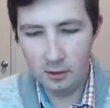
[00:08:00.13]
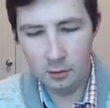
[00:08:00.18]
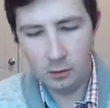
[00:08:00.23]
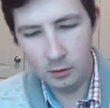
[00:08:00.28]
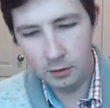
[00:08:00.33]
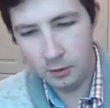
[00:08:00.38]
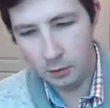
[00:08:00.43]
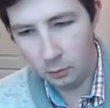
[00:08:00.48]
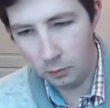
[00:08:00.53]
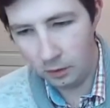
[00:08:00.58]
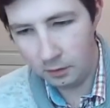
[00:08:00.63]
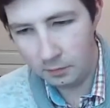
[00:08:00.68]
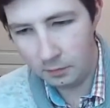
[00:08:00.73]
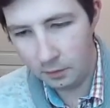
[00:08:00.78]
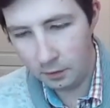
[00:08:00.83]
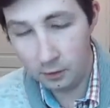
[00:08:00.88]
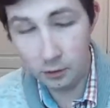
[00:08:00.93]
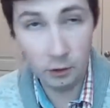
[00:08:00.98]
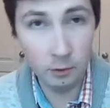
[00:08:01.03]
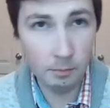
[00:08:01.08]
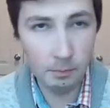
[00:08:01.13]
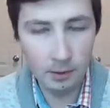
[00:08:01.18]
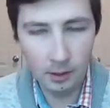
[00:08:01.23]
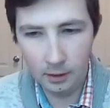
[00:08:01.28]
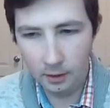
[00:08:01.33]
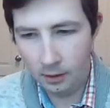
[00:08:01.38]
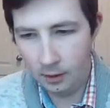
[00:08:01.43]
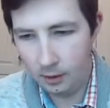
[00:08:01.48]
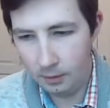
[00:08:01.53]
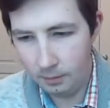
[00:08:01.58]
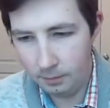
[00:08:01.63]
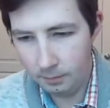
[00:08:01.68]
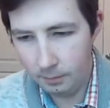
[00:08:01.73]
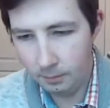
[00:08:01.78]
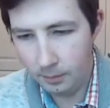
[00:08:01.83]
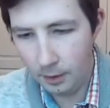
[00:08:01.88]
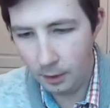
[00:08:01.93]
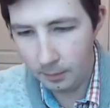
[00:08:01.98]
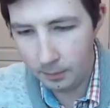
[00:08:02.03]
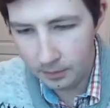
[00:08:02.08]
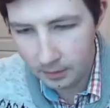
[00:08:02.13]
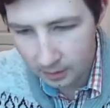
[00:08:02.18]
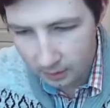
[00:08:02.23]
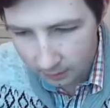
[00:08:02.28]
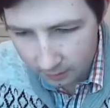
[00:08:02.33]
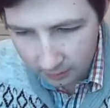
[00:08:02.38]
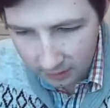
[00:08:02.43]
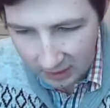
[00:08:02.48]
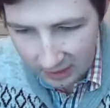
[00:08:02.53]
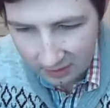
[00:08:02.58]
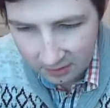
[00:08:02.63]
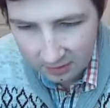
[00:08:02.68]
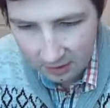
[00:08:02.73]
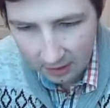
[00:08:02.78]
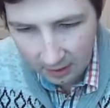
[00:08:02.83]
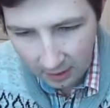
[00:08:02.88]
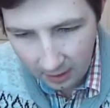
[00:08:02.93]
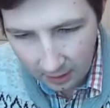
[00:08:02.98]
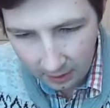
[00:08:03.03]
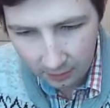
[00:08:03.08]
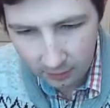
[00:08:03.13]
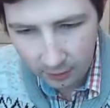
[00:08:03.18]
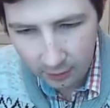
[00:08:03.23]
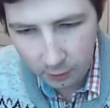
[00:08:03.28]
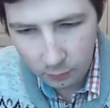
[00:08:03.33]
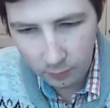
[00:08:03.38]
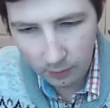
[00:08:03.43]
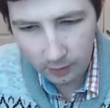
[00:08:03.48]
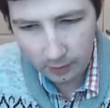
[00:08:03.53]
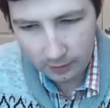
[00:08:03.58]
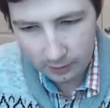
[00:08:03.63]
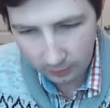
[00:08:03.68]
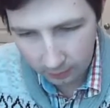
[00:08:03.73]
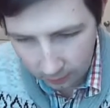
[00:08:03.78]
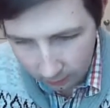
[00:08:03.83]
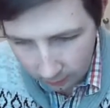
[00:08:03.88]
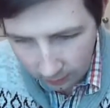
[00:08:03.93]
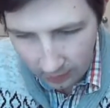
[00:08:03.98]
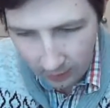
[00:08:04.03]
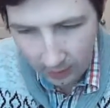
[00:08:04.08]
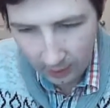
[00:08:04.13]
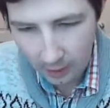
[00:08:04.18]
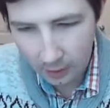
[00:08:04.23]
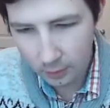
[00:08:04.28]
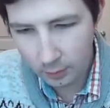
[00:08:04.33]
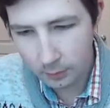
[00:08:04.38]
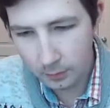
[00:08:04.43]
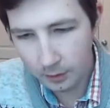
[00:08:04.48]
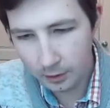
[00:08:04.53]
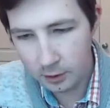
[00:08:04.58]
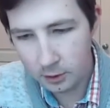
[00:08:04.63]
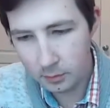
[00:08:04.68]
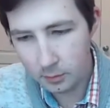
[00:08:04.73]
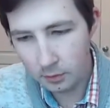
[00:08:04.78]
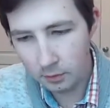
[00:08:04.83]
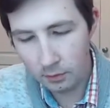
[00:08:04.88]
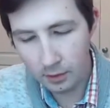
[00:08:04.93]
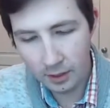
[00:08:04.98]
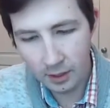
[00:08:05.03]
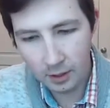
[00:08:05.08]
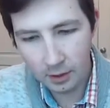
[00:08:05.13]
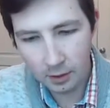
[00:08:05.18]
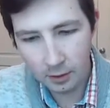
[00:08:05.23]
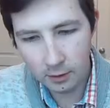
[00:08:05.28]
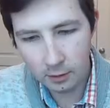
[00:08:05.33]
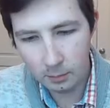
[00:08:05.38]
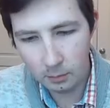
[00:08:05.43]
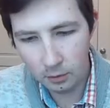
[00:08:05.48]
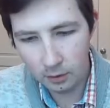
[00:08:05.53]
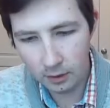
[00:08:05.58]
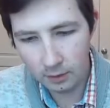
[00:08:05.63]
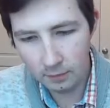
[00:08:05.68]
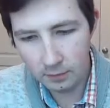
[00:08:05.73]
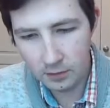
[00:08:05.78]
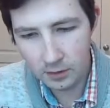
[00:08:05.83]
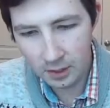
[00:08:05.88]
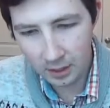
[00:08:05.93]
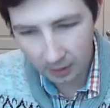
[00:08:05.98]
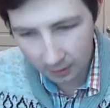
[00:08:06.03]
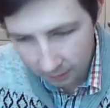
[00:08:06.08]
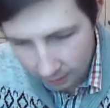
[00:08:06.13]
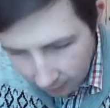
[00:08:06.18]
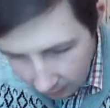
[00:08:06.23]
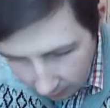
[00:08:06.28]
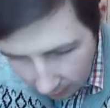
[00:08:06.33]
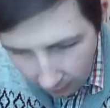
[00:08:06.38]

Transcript: Lords in one volume, Palpatine says. These relics are unique and irreplaceable. They are the Book of Sith.